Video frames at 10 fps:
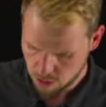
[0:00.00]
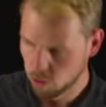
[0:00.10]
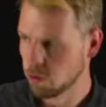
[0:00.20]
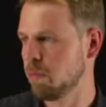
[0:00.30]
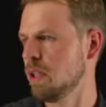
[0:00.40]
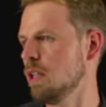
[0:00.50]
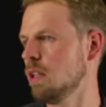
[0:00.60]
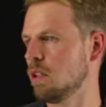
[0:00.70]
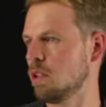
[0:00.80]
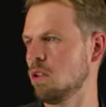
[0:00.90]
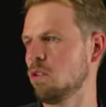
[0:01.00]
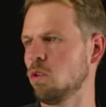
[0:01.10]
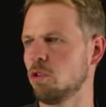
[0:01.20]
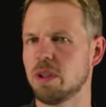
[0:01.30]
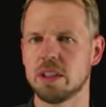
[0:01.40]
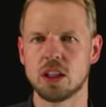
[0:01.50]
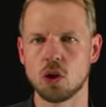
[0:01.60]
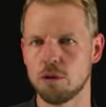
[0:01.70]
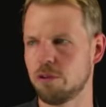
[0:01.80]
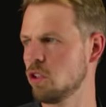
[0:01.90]
would be, so to speak, the
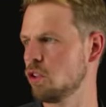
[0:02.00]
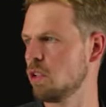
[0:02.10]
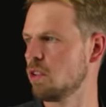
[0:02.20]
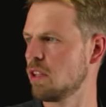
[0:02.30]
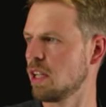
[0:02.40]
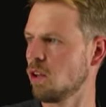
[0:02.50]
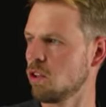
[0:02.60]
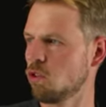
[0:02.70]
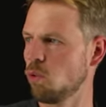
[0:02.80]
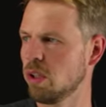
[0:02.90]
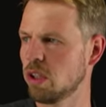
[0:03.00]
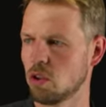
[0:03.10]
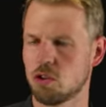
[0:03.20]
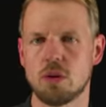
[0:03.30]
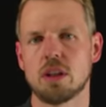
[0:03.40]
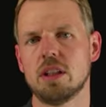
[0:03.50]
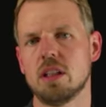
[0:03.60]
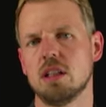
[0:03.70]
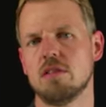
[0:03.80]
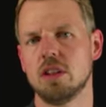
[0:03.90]
coefficients that allow us to reconstruct the
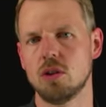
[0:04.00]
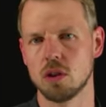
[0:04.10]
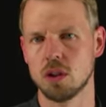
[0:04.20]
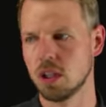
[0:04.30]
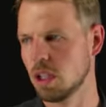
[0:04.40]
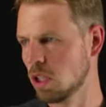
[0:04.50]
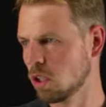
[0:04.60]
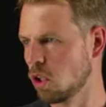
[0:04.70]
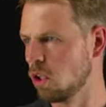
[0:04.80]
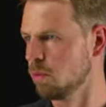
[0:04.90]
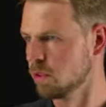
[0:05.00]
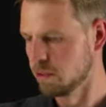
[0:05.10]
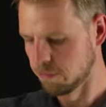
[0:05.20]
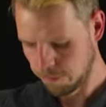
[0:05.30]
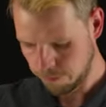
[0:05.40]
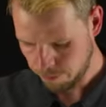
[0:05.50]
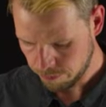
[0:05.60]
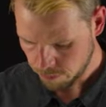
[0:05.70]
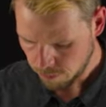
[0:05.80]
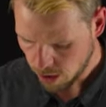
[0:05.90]
individual columns.
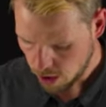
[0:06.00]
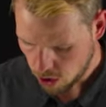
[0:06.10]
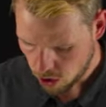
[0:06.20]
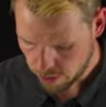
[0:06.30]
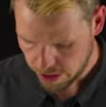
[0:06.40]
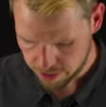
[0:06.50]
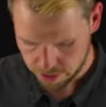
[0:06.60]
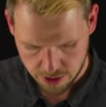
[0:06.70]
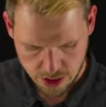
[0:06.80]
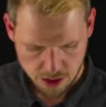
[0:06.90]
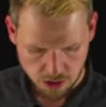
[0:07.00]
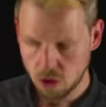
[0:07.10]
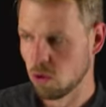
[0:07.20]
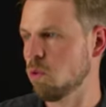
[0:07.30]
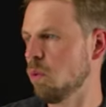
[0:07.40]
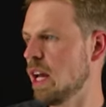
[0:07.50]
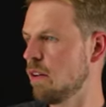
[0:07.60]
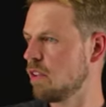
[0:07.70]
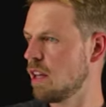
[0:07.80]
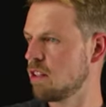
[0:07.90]
All right, so we
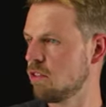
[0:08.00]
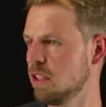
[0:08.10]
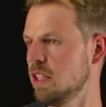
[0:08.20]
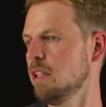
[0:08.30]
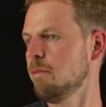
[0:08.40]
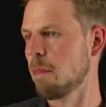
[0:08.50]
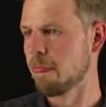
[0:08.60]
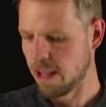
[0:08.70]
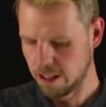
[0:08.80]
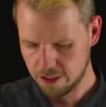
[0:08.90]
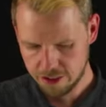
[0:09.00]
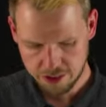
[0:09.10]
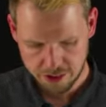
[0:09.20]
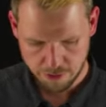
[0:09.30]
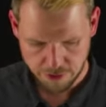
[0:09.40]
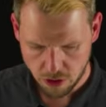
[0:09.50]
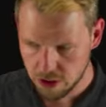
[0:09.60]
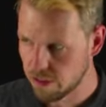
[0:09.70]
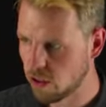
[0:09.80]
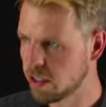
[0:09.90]
have the SVD, and this has some very,
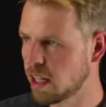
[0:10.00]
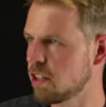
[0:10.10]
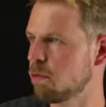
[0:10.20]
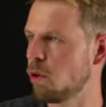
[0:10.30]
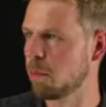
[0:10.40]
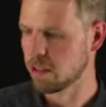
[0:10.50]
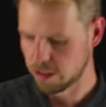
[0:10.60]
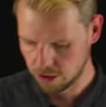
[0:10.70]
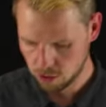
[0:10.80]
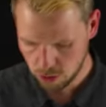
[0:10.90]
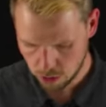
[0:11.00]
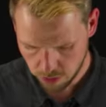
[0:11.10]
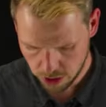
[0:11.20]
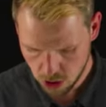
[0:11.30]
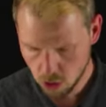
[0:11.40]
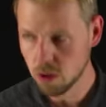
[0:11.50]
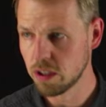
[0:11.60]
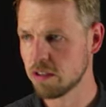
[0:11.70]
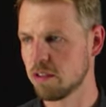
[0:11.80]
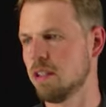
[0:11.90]
very nice properties. What we know
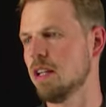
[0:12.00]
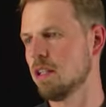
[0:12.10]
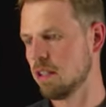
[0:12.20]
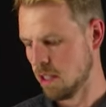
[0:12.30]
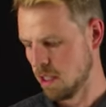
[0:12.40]
is that